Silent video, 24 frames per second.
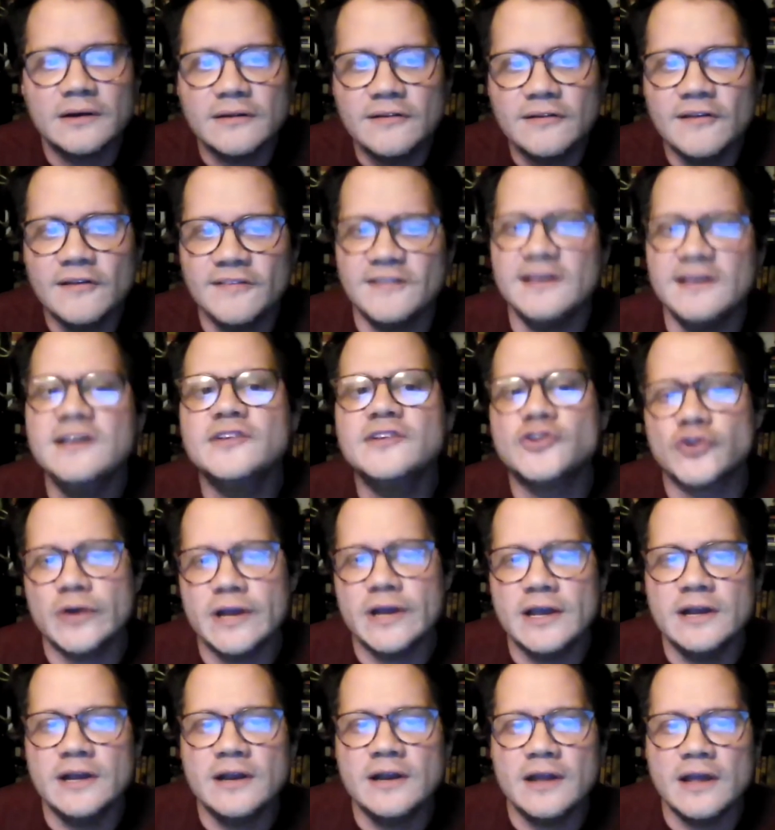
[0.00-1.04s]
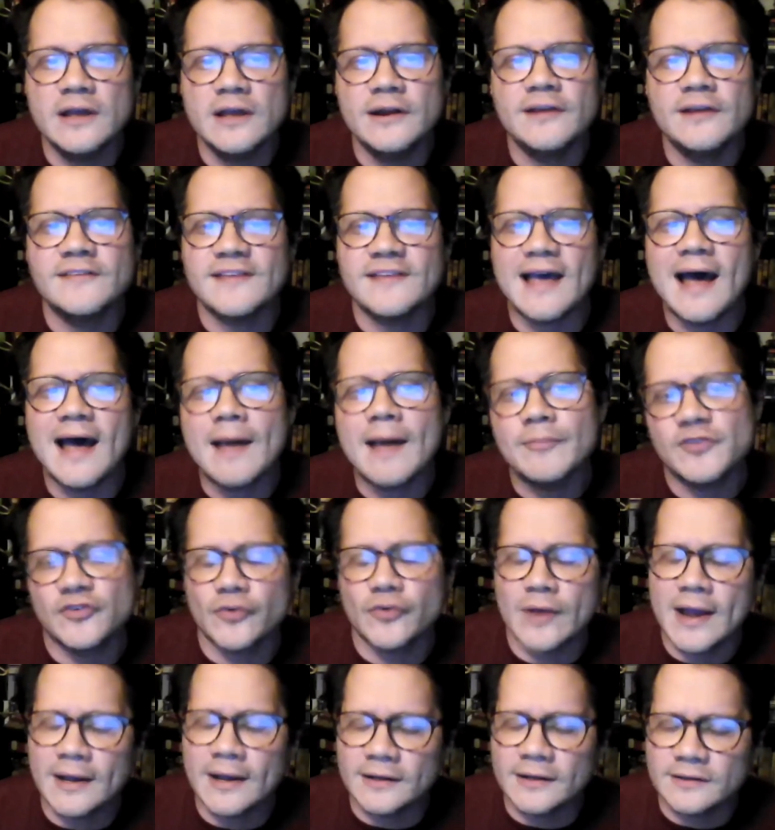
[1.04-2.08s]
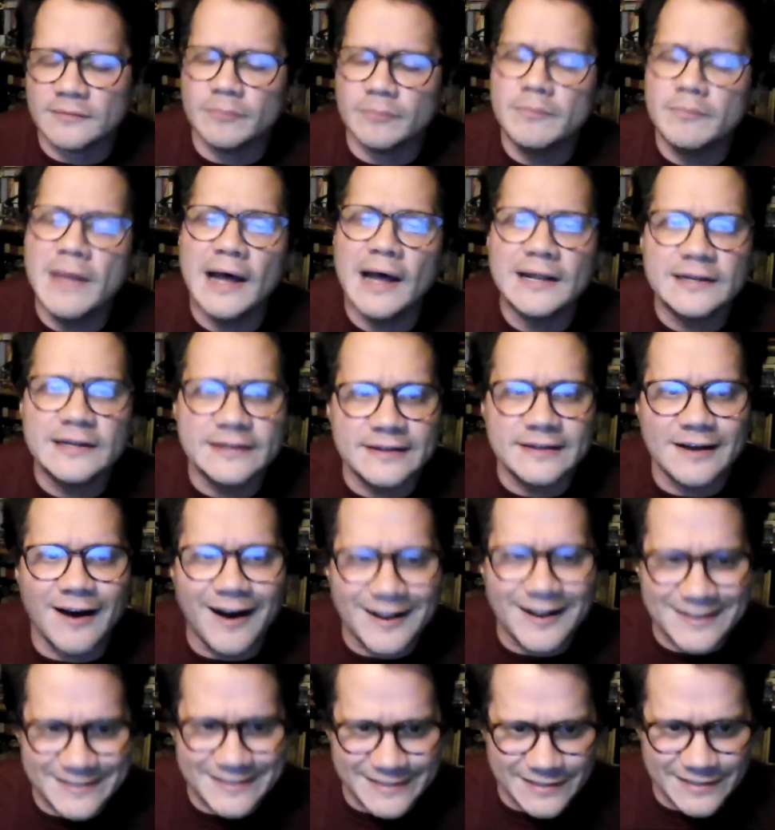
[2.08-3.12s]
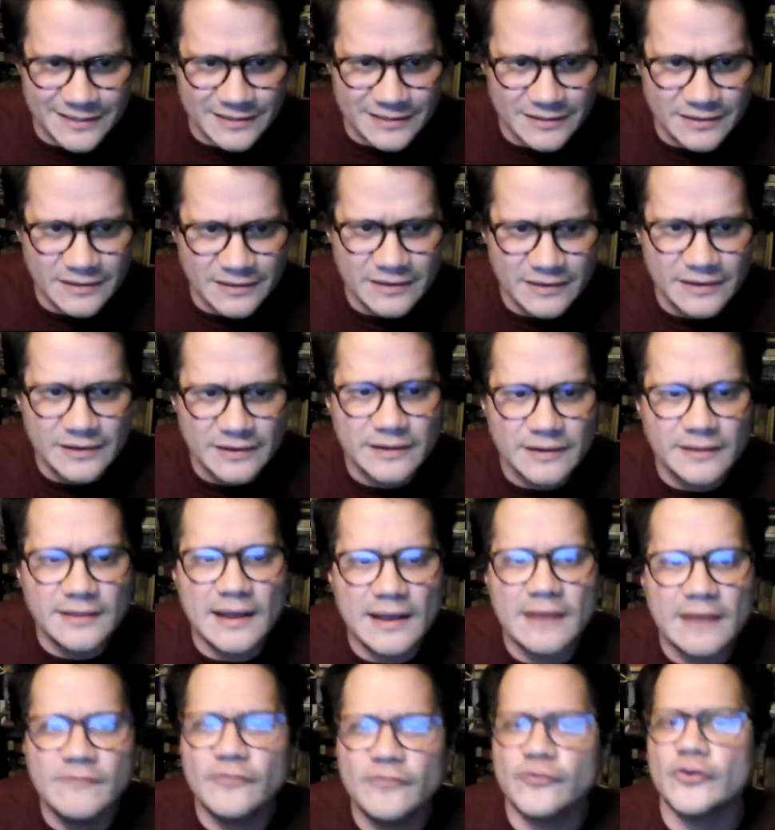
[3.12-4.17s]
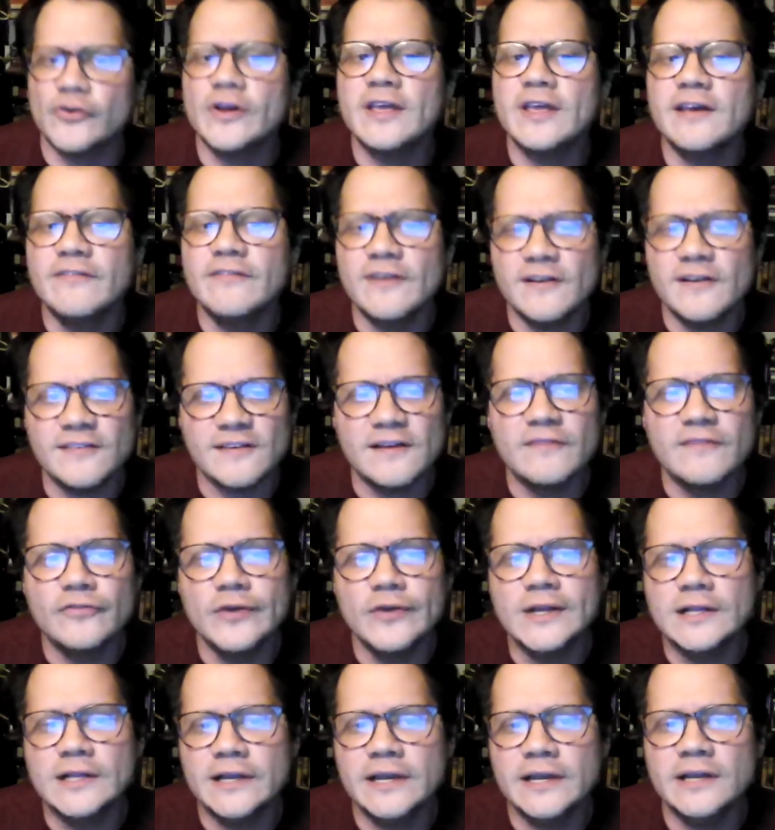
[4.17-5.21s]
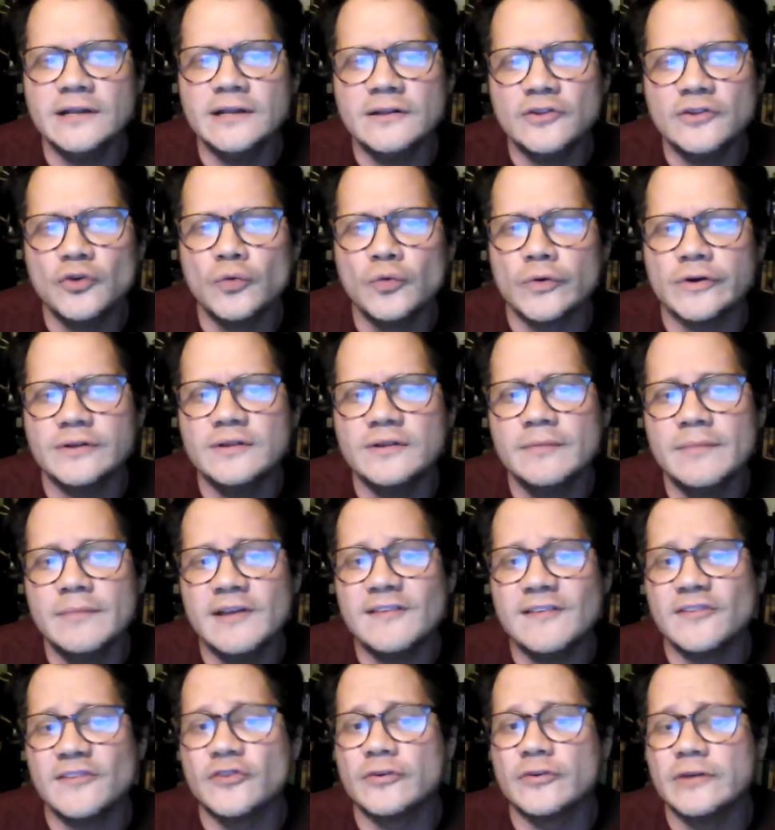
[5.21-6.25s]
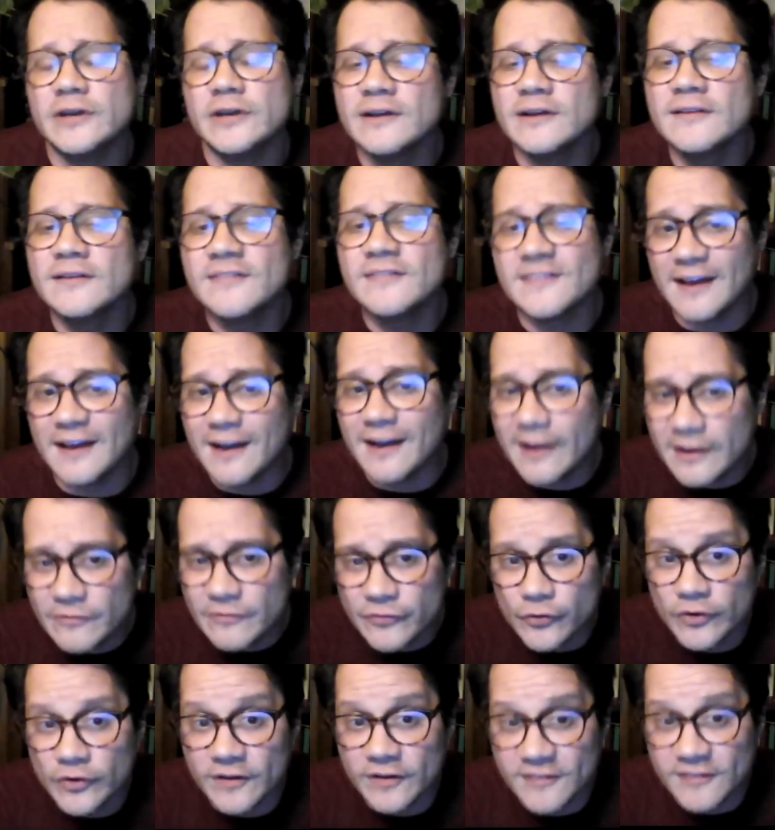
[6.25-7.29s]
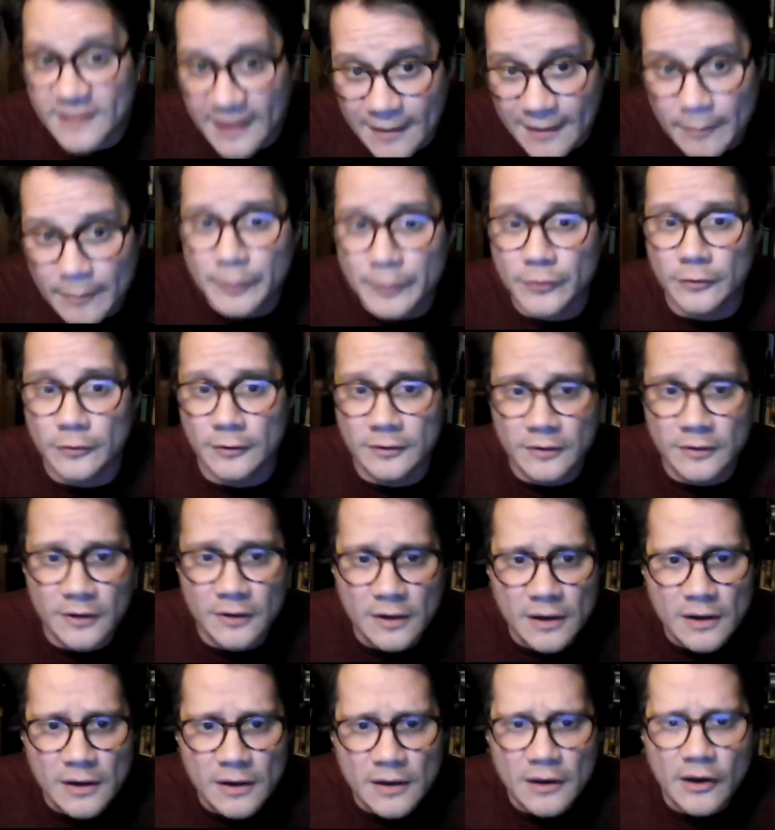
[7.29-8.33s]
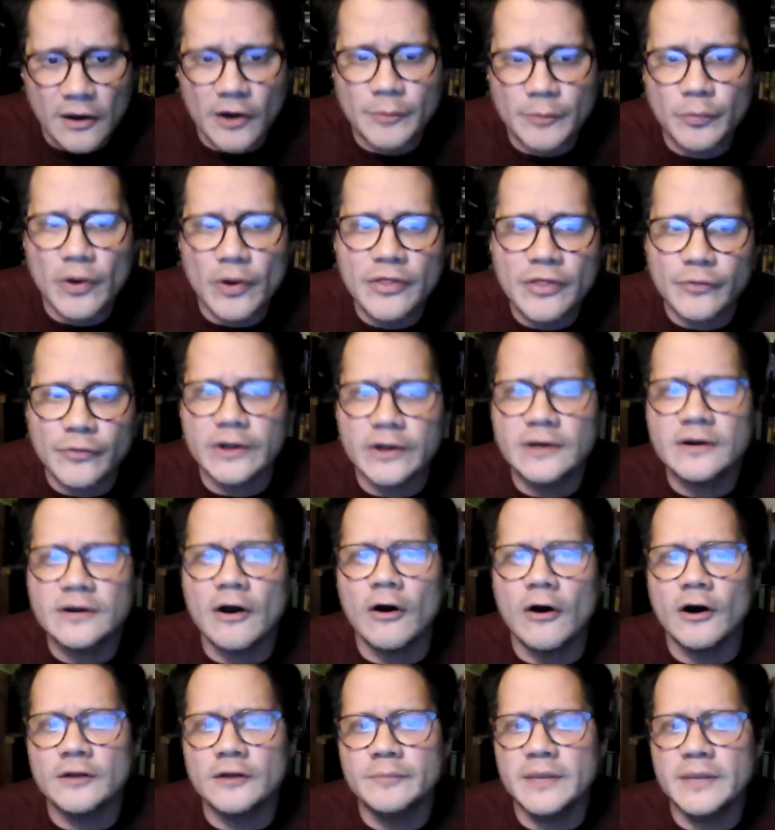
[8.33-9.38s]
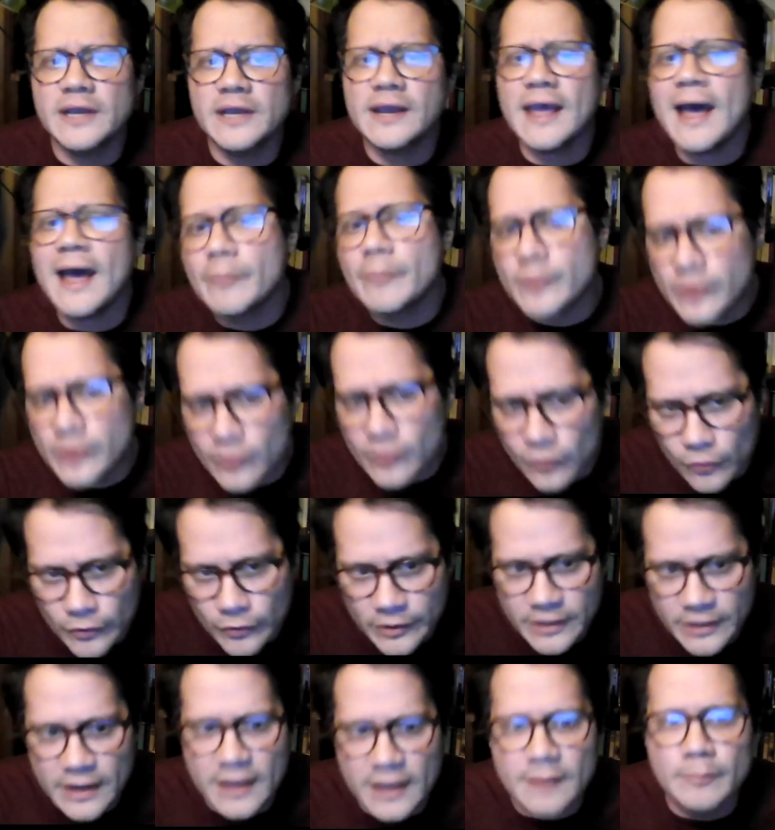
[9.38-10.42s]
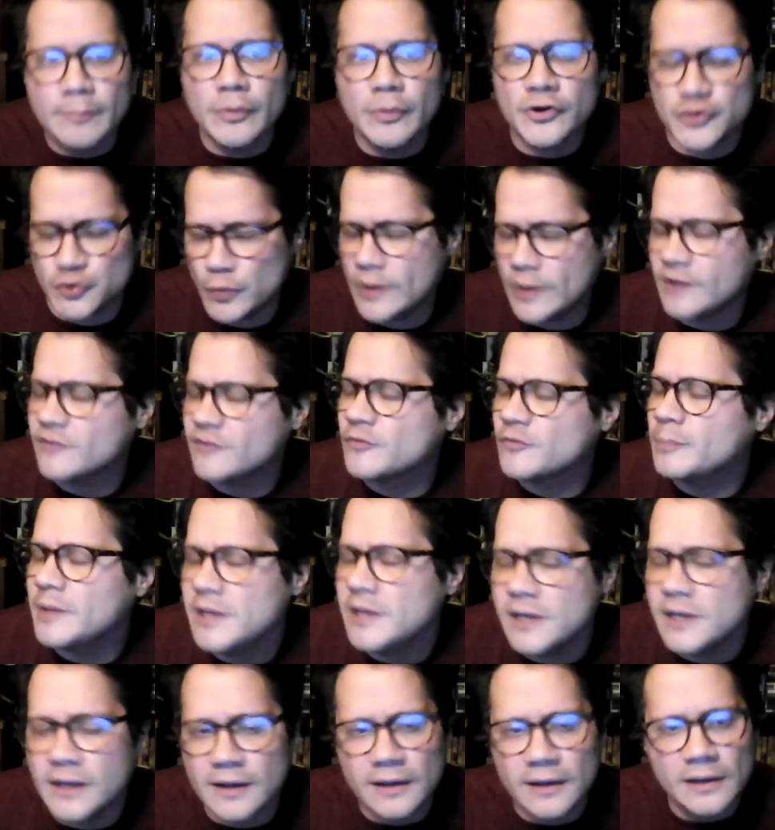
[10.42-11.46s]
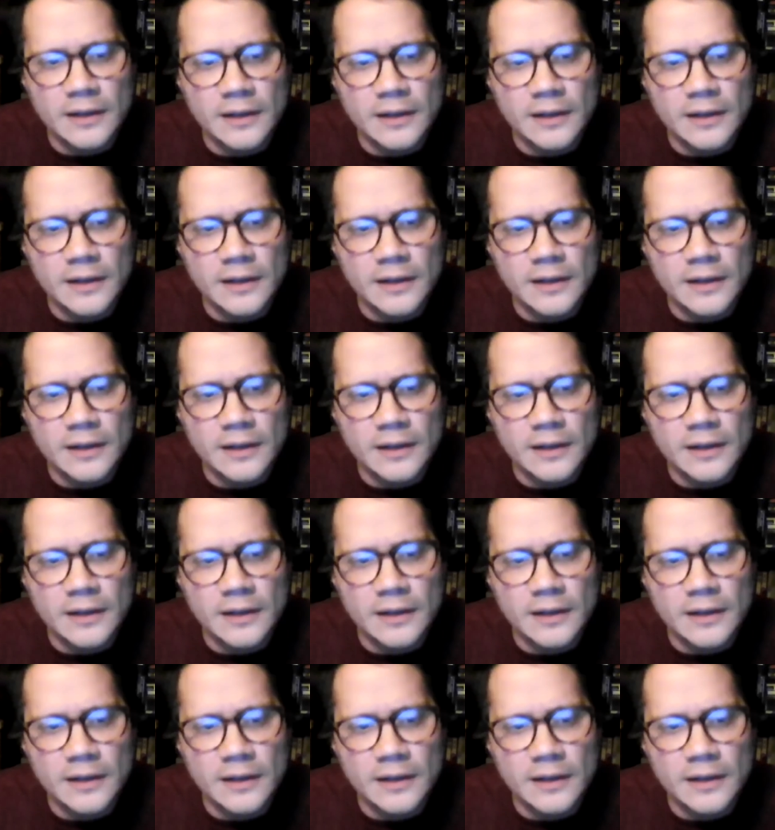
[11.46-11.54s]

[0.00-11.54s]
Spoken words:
the sea train in its abstract melancholy? Then forgive us if we lean toward the mystery inside. For example, our brethren called me Capricorn in Bushwick speak,